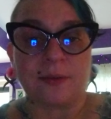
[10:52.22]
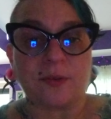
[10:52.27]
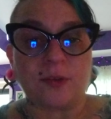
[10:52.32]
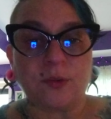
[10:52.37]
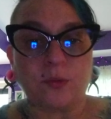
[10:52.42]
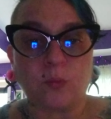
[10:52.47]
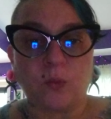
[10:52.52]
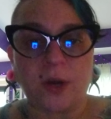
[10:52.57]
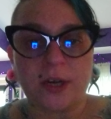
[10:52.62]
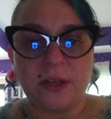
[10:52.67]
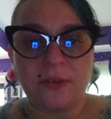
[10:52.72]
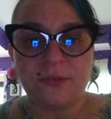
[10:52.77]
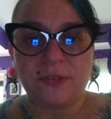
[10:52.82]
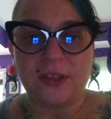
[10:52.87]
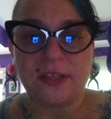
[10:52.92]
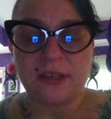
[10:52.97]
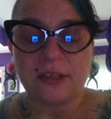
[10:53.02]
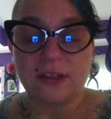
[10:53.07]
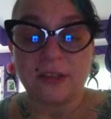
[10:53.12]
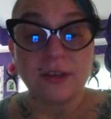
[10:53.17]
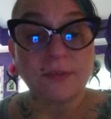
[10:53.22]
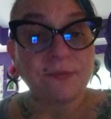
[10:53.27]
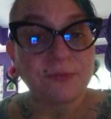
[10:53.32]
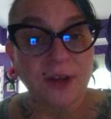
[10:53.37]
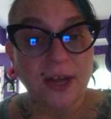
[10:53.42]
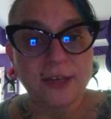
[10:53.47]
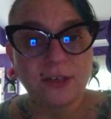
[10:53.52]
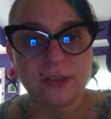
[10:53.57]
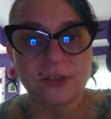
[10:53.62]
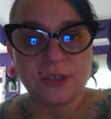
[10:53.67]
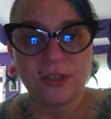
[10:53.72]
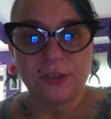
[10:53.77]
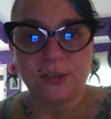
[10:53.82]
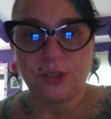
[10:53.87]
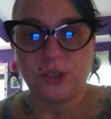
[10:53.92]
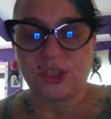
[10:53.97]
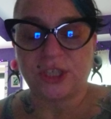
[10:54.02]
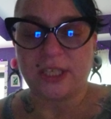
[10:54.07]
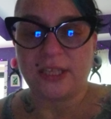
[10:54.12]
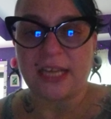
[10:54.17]
One of the final
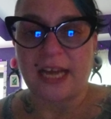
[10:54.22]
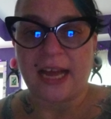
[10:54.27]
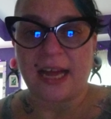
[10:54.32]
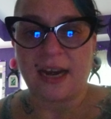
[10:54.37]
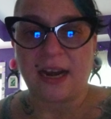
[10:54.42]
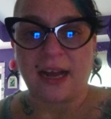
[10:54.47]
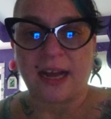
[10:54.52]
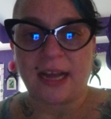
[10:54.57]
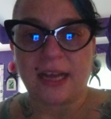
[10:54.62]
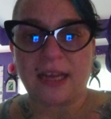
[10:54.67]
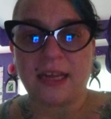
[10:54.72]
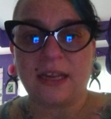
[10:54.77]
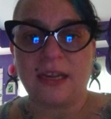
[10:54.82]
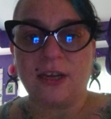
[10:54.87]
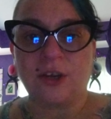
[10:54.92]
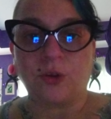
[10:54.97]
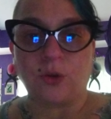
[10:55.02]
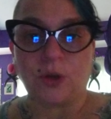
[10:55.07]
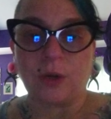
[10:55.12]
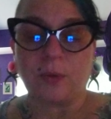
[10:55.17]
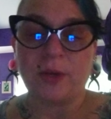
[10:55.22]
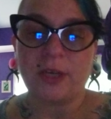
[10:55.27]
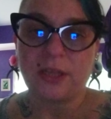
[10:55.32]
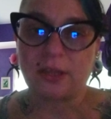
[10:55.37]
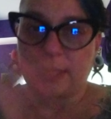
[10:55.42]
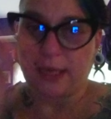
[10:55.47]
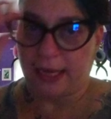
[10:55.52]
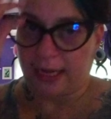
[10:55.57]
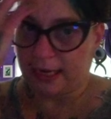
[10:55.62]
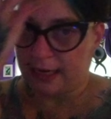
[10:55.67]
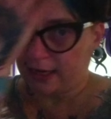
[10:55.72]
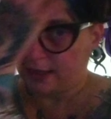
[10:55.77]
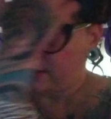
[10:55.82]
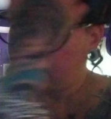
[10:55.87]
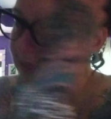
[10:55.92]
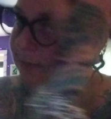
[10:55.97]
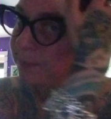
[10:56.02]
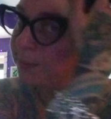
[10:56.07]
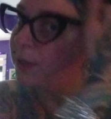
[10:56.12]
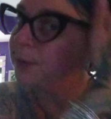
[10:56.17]
conclusion that I agree with, and I
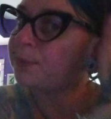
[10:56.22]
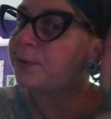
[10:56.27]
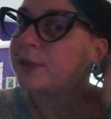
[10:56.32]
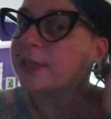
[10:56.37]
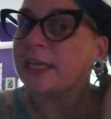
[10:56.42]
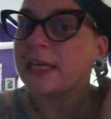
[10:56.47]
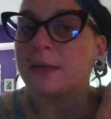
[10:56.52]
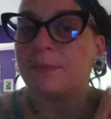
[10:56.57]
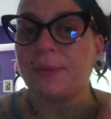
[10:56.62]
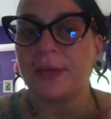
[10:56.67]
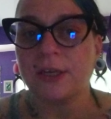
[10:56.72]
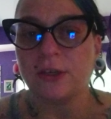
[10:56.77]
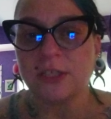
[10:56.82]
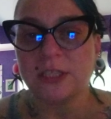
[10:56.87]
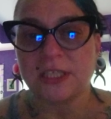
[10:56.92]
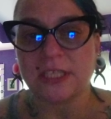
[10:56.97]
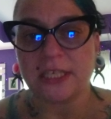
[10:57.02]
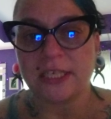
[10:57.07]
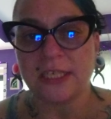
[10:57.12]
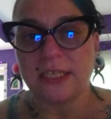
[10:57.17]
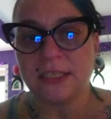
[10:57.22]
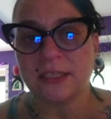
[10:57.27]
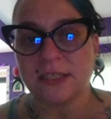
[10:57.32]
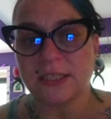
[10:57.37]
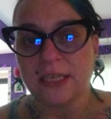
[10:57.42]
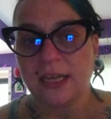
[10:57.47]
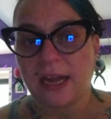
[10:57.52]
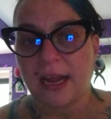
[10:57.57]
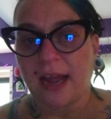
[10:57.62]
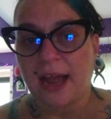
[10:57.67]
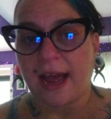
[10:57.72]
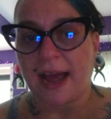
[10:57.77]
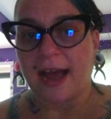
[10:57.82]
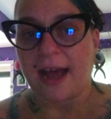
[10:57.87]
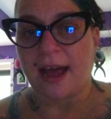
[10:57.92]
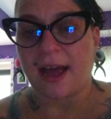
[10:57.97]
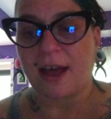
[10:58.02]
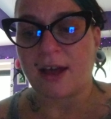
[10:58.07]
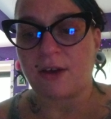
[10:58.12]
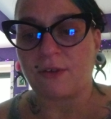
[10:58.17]
think people in bigger cities
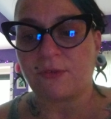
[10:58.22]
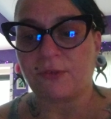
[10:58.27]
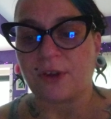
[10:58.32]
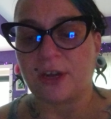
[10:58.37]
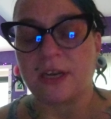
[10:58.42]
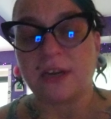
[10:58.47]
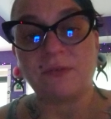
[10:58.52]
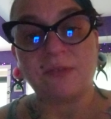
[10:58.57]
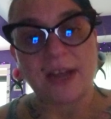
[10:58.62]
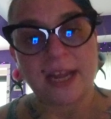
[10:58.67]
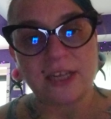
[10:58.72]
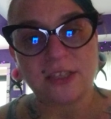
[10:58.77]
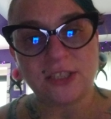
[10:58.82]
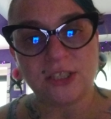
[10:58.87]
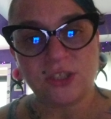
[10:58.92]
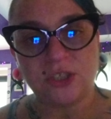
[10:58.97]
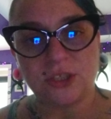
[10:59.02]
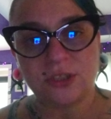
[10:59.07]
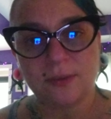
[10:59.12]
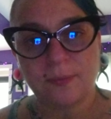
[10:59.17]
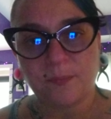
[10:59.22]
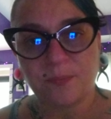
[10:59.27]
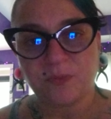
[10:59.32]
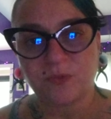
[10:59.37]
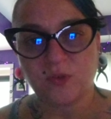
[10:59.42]
have an advantage